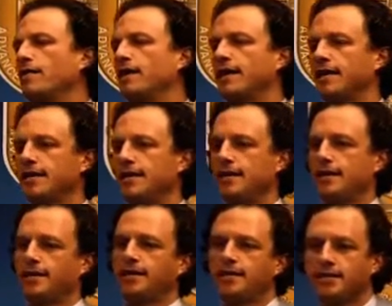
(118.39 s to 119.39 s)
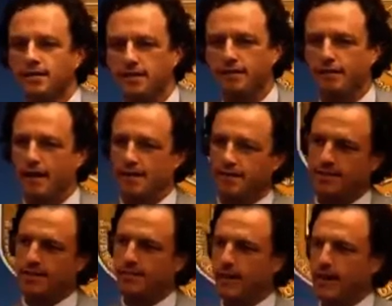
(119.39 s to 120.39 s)
the kidney is
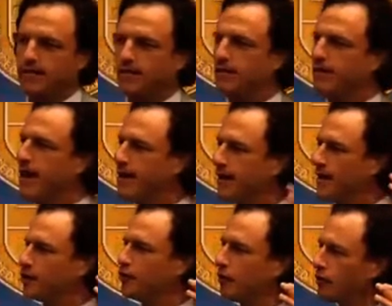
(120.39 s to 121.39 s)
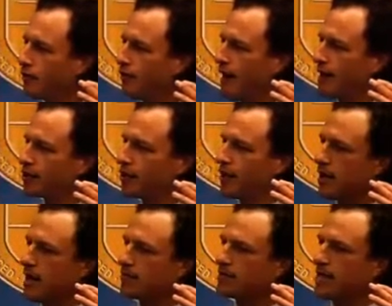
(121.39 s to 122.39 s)
invested by some fat and then Gerota's
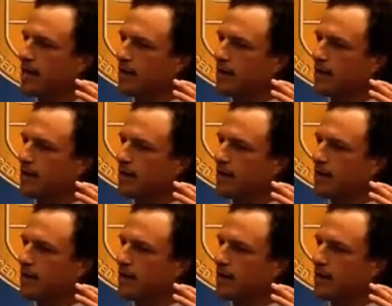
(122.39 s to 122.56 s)
fascia outside